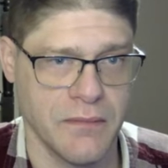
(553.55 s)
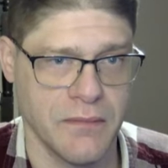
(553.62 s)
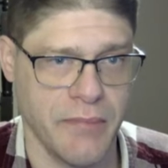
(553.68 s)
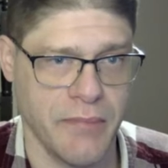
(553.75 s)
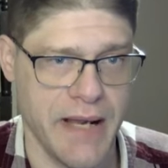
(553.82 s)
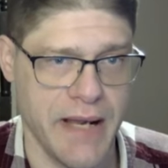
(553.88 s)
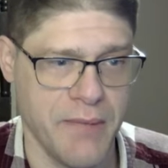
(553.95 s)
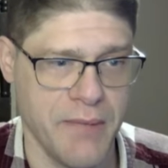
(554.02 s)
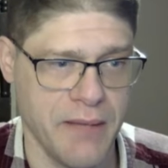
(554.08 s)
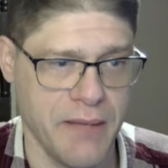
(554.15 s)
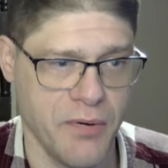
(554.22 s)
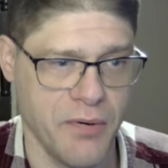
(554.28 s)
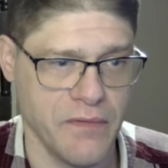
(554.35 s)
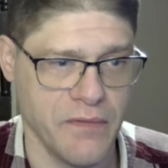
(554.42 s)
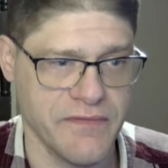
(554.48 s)
by my
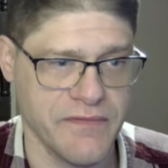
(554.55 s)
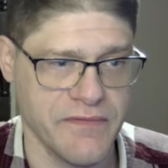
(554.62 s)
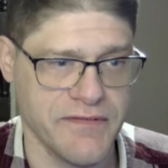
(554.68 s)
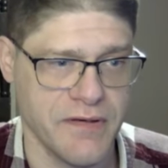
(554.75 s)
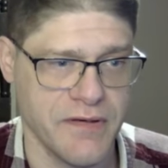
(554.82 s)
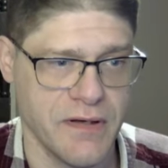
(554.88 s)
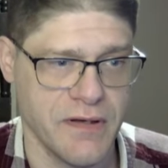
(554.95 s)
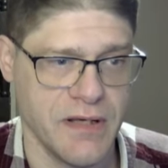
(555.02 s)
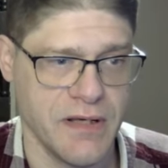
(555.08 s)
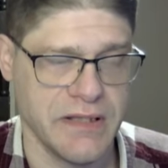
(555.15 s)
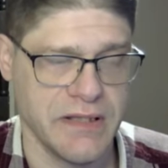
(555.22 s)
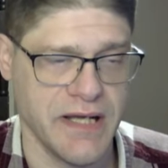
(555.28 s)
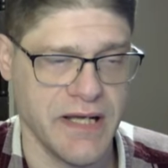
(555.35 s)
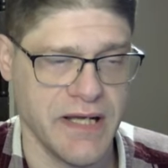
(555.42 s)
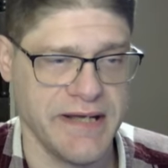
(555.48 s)
opponents,
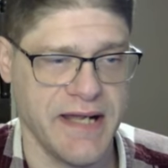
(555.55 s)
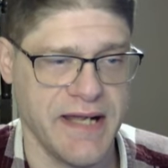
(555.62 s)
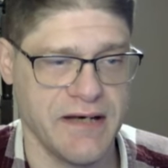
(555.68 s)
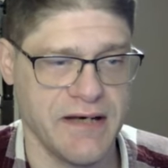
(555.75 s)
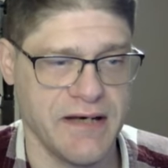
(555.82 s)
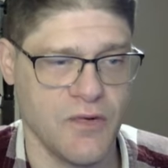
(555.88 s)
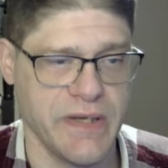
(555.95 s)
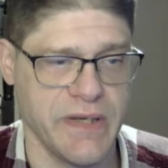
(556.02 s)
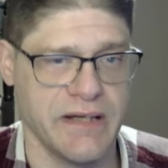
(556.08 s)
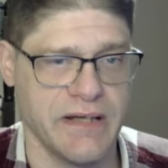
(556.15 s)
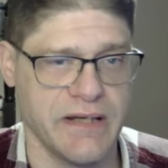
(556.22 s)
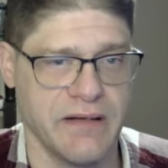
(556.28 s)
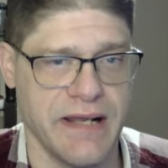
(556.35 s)
knight and queen.